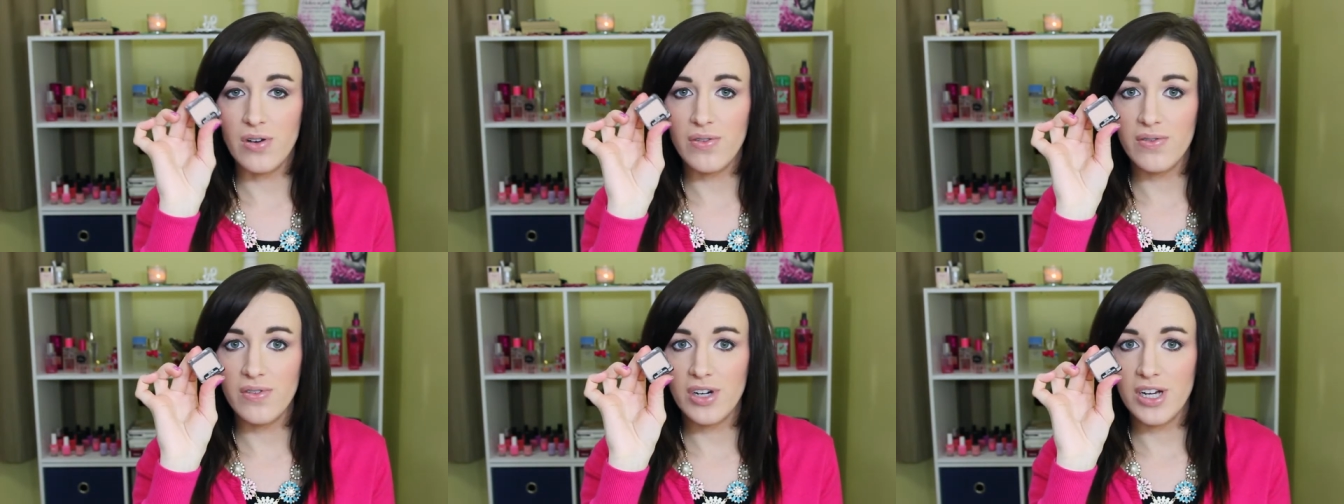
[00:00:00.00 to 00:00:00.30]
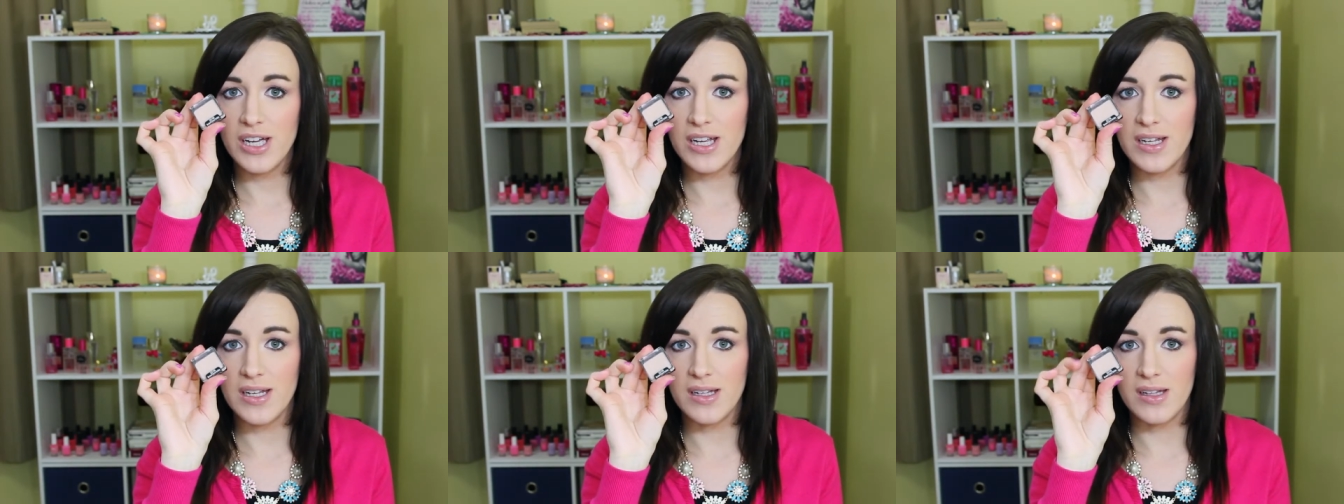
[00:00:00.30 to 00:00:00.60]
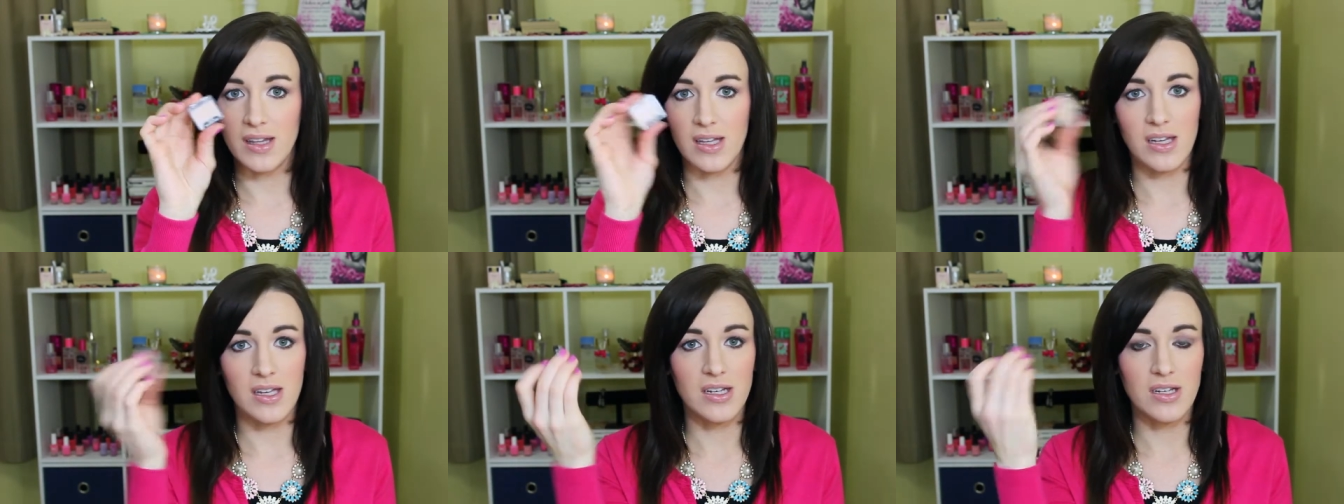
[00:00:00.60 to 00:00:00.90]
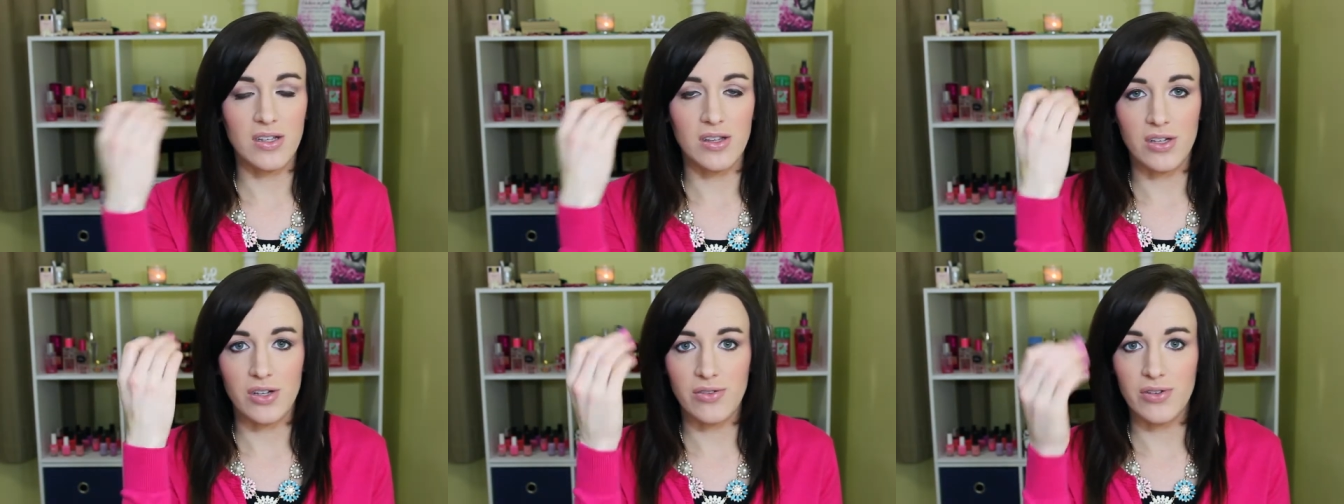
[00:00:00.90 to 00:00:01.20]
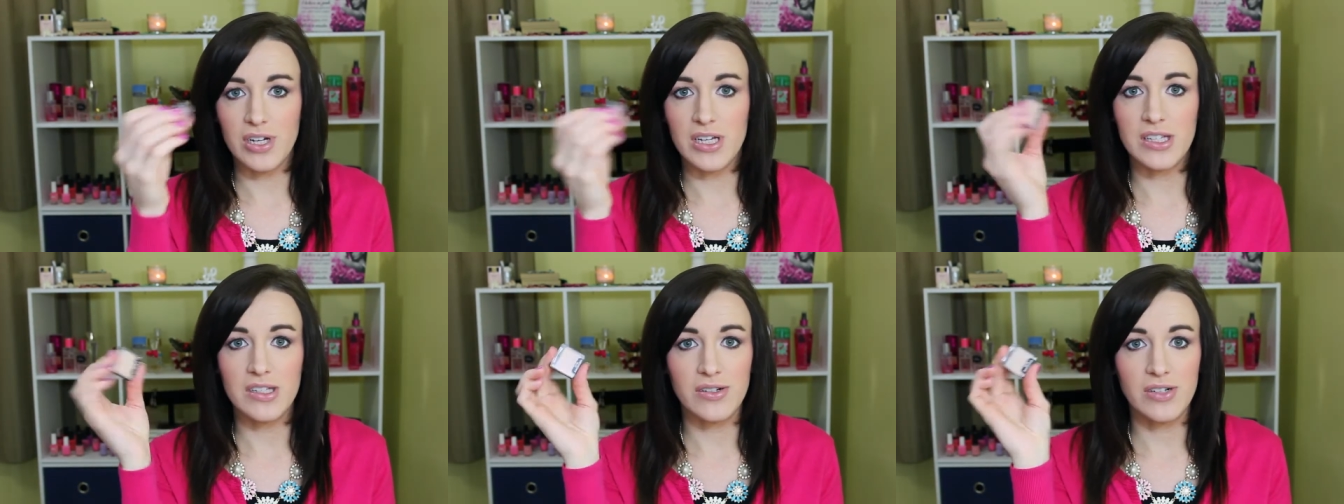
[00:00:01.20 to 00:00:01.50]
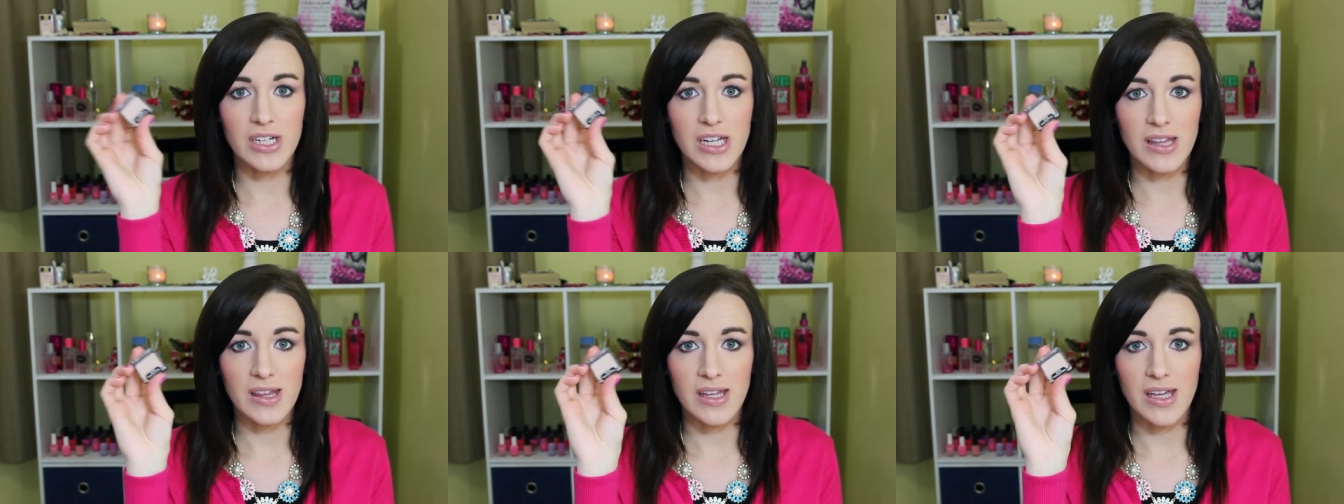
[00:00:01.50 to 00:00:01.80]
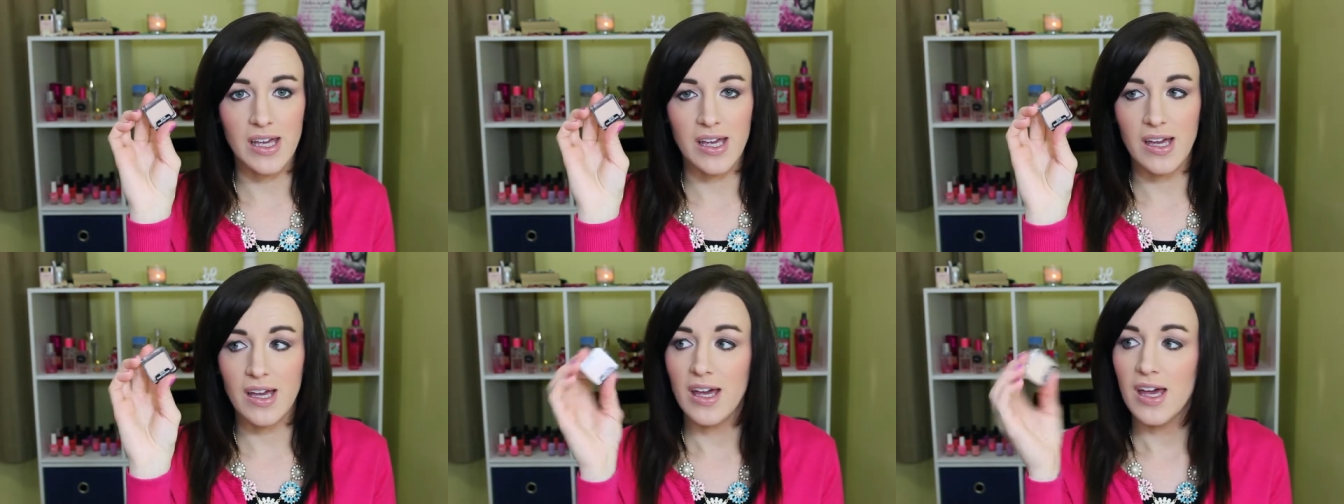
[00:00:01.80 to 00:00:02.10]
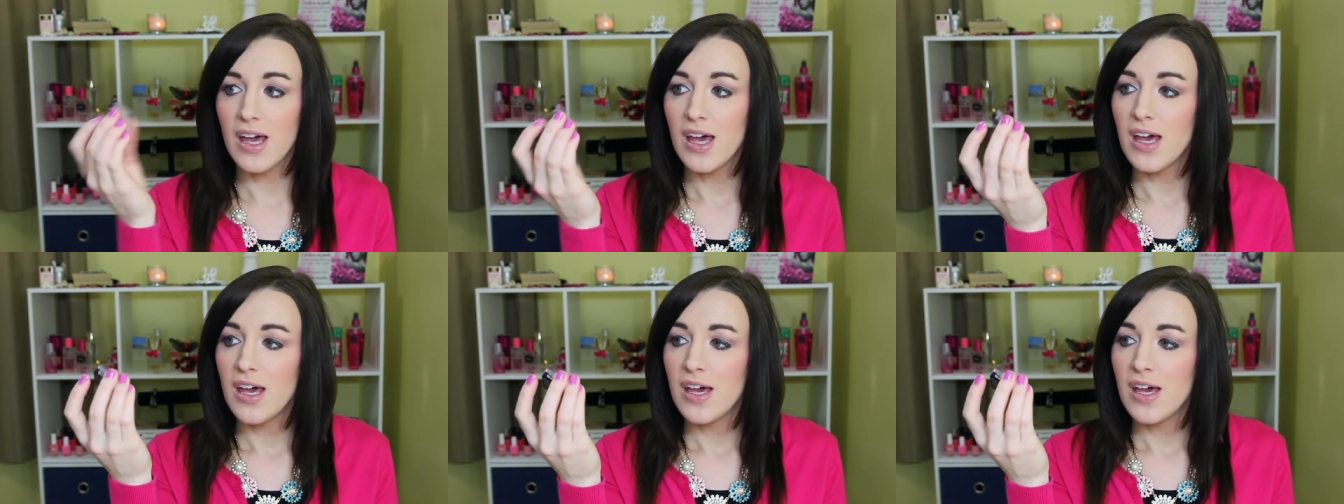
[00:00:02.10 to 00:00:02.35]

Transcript: over it, like into the crease or anything.